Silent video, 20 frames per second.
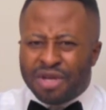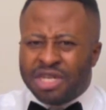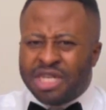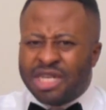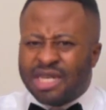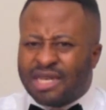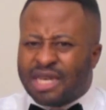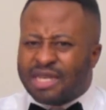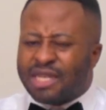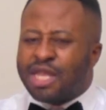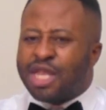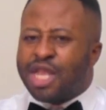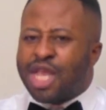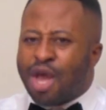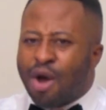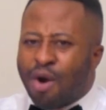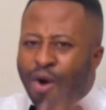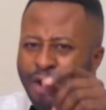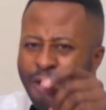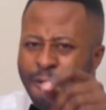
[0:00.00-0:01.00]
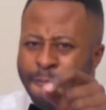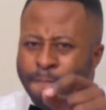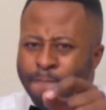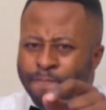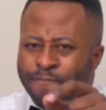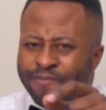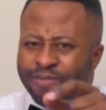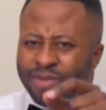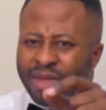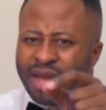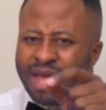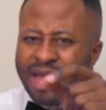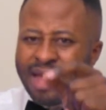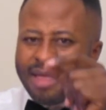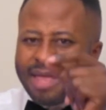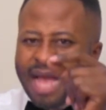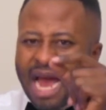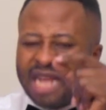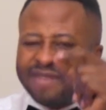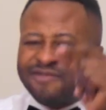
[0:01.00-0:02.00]
Jesus knew
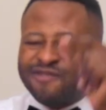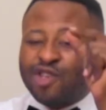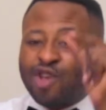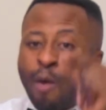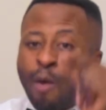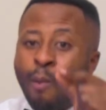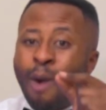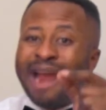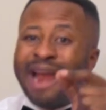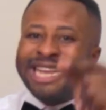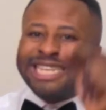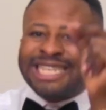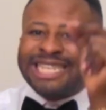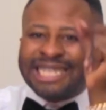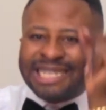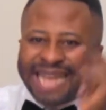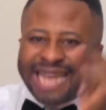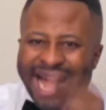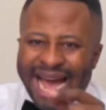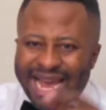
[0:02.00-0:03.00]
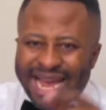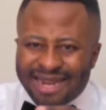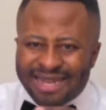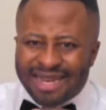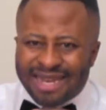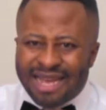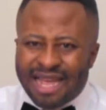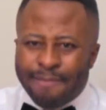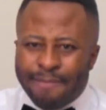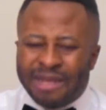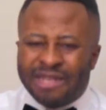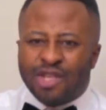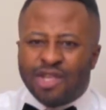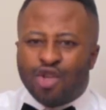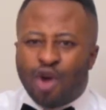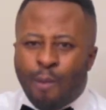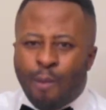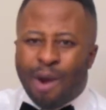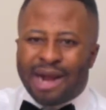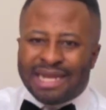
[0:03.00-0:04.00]
that if someone is tied, it means
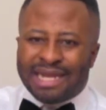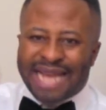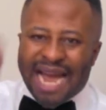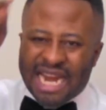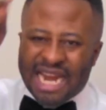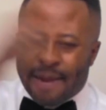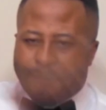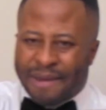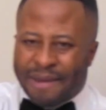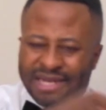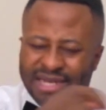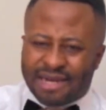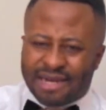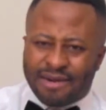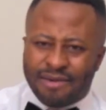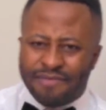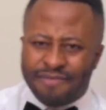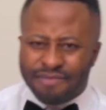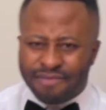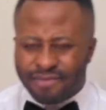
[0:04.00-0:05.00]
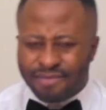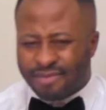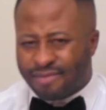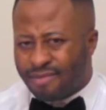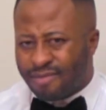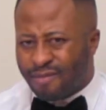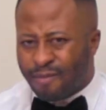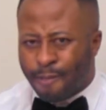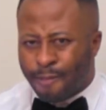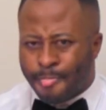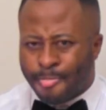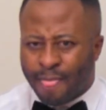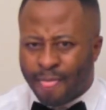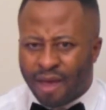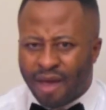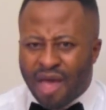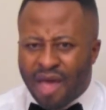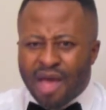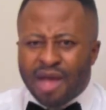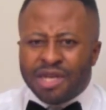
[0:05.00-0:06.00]
someone tied the person.
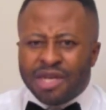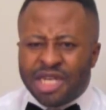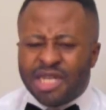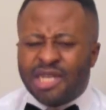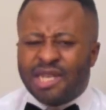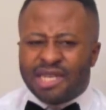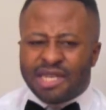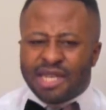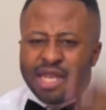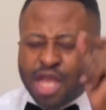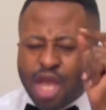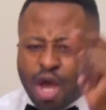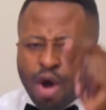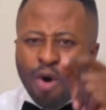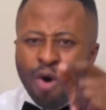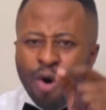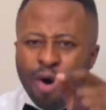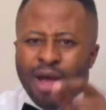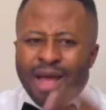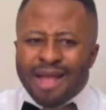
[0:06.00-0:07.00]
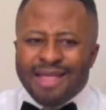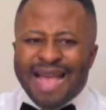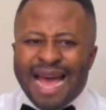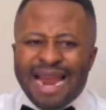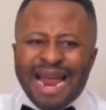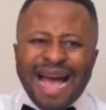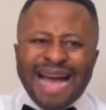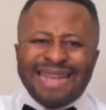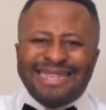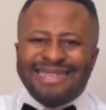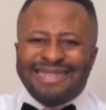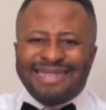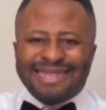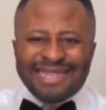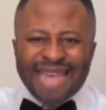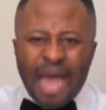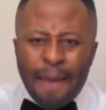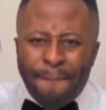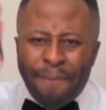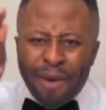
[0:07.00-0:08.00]
Jesus knew that as his
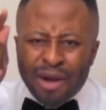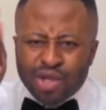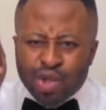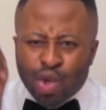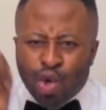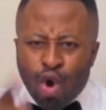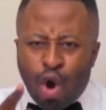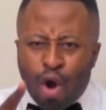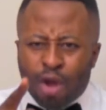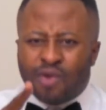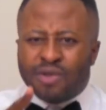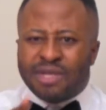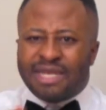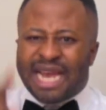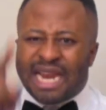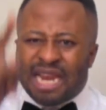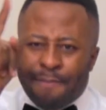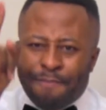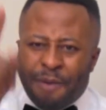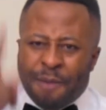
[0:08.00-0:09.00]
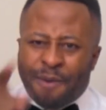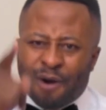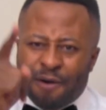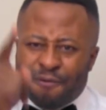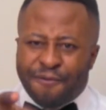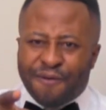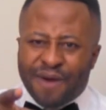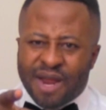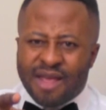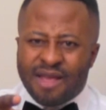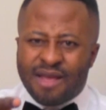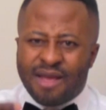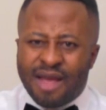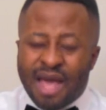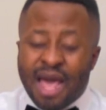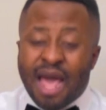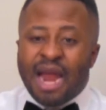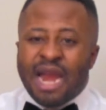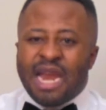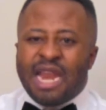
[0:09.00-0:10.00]
disciples go to set the people free,
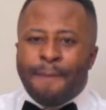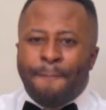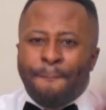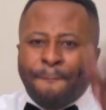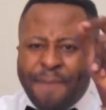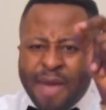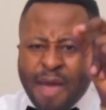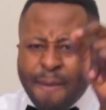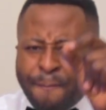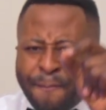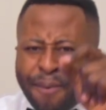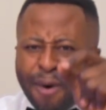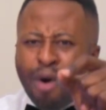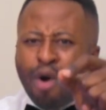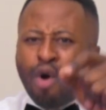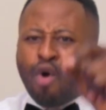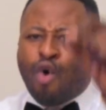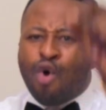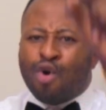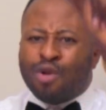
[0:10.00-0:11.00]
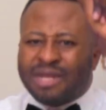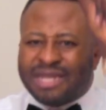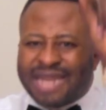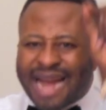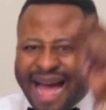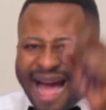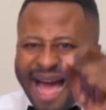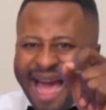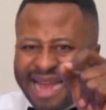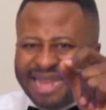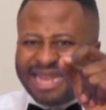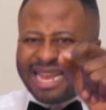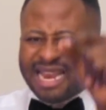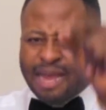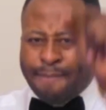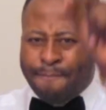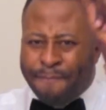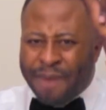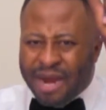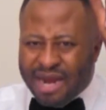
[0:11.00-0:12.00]
the people who tied
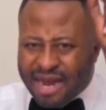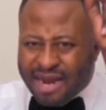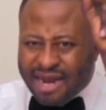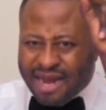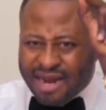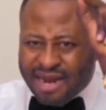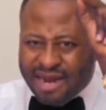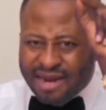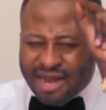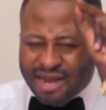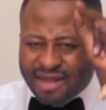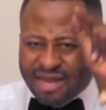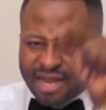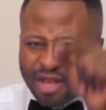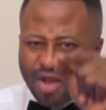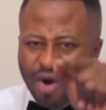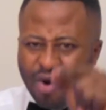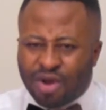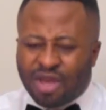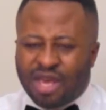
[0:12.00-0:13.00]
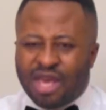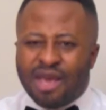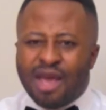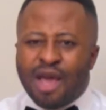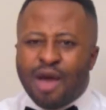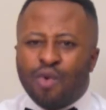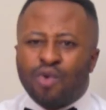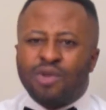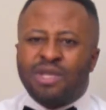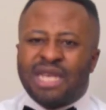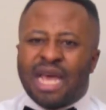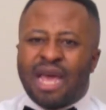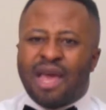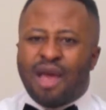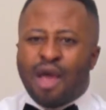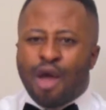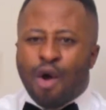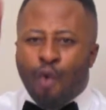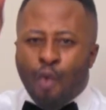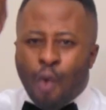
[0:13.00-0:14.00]
the donkey will
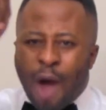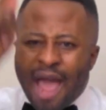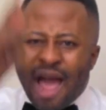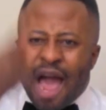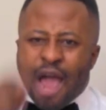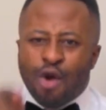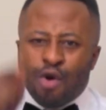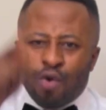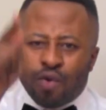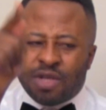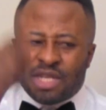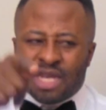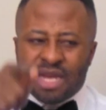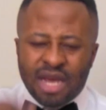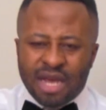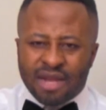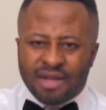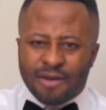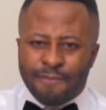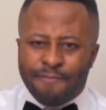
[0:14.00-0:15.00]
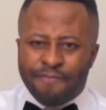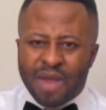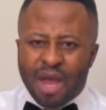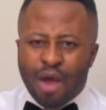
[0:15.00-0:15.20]
say, why are you losing it?